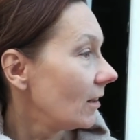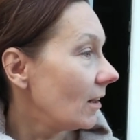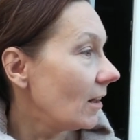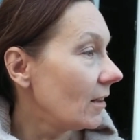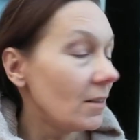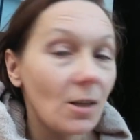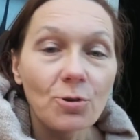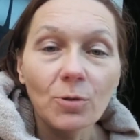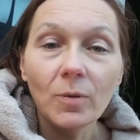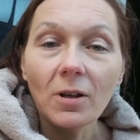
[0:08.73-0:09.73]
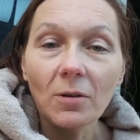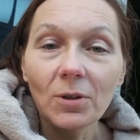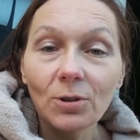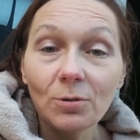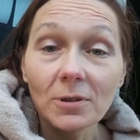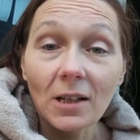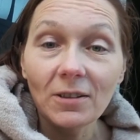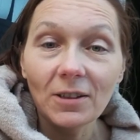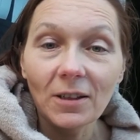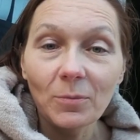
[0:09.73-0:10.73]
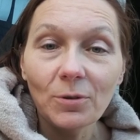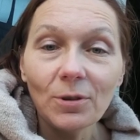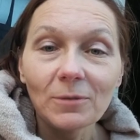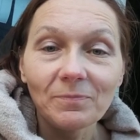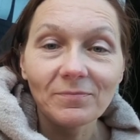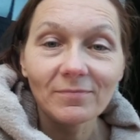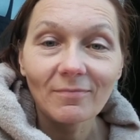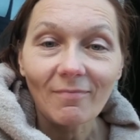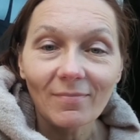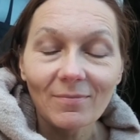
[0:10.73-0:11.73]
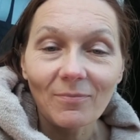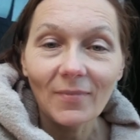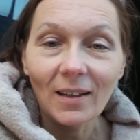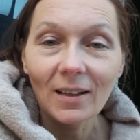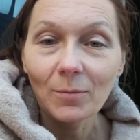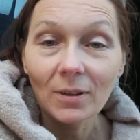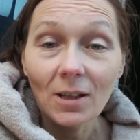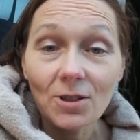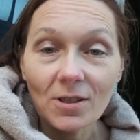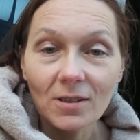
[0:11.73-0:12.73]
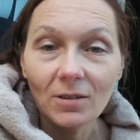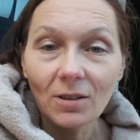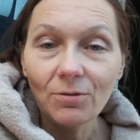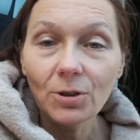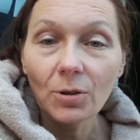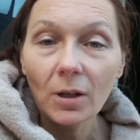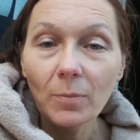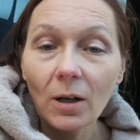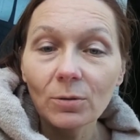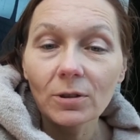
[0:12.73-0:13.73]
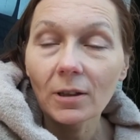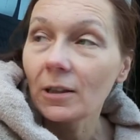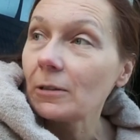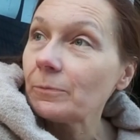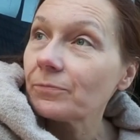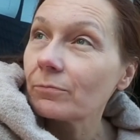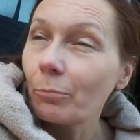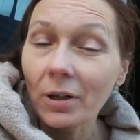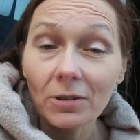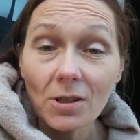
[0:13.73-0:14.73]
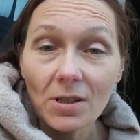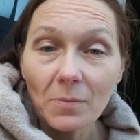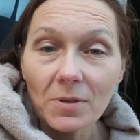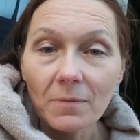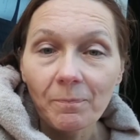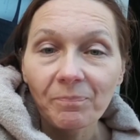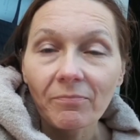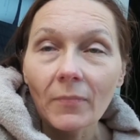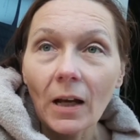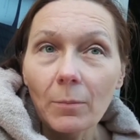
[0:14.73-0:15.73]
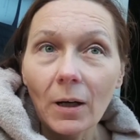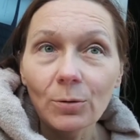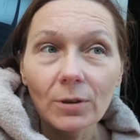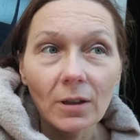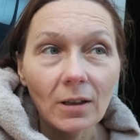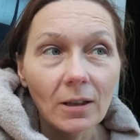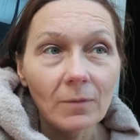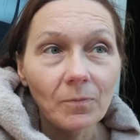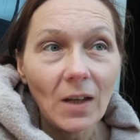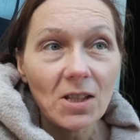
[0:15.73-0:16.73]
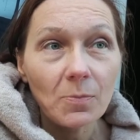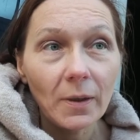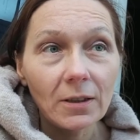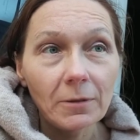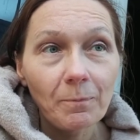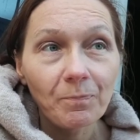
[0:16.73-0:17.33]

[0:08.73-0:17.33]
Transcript: and I should be going to writing a book, but I just did the video about participes, about aspect